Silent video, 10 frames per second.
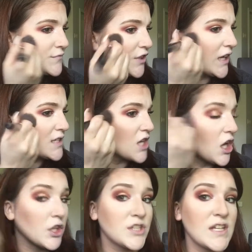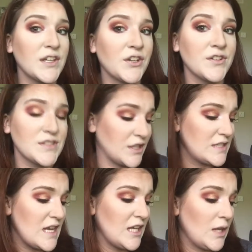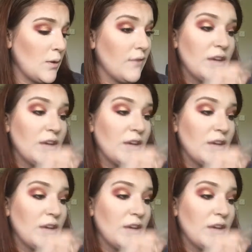For $8, a little's gonna take you a